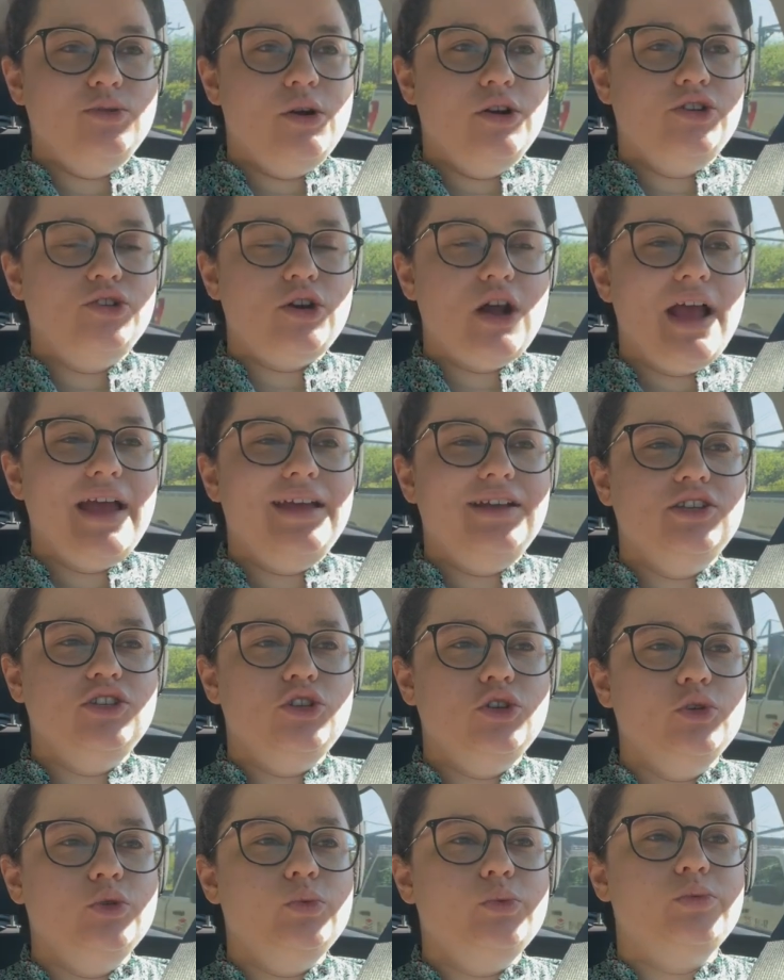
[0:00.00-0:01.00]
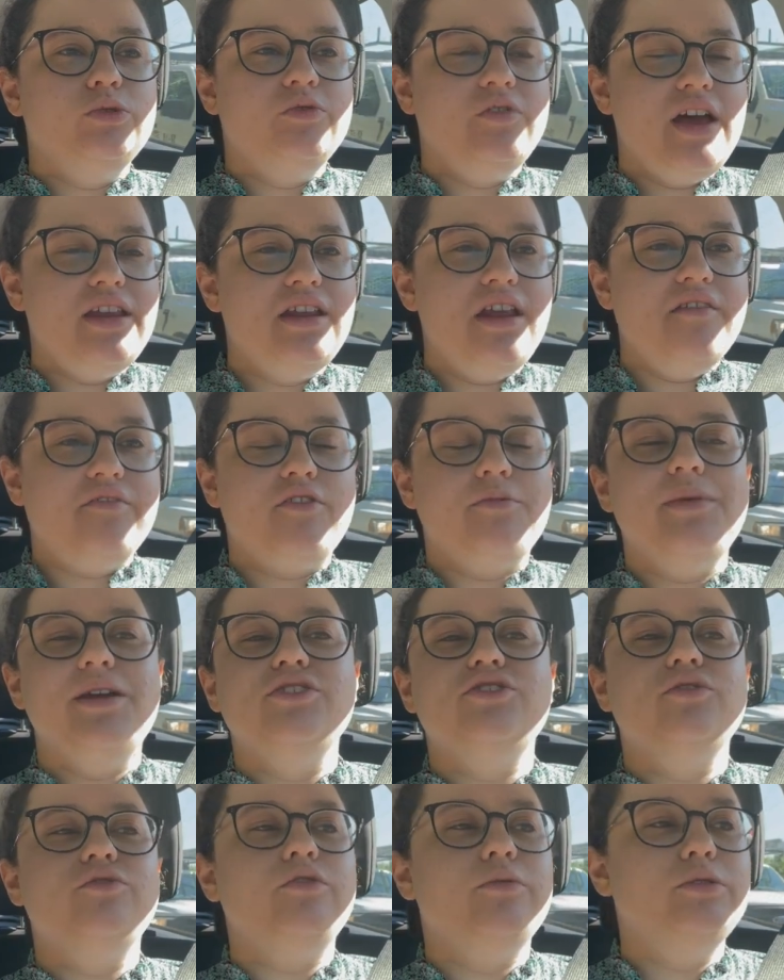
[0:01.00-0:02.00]
who are trying to prevent
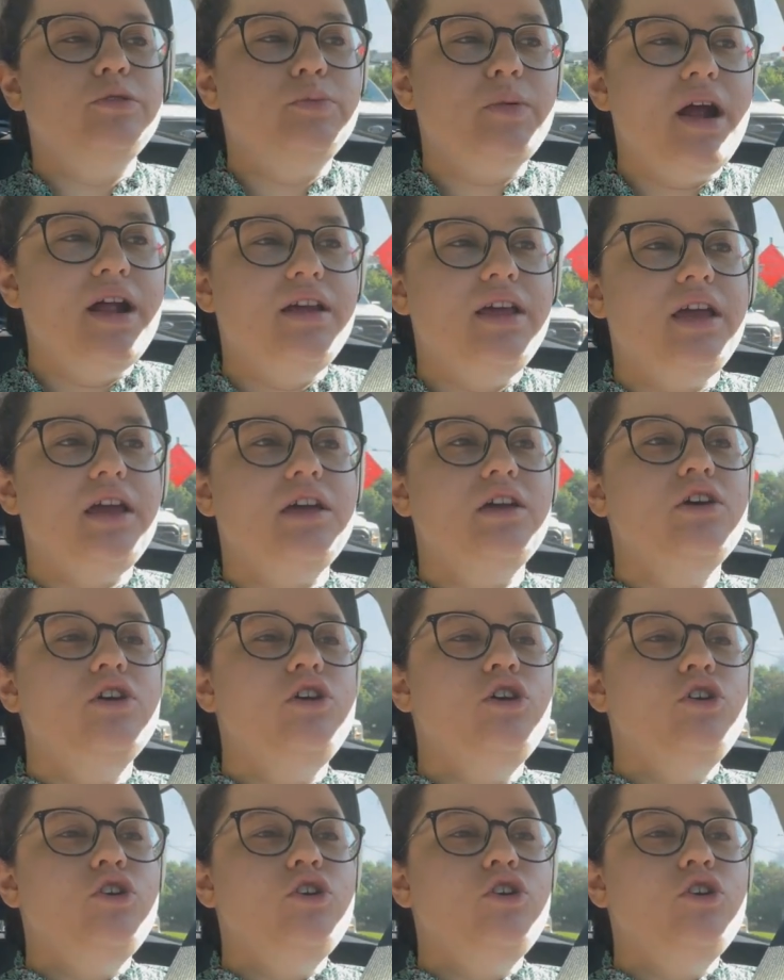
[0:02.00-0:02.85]
information from spreading.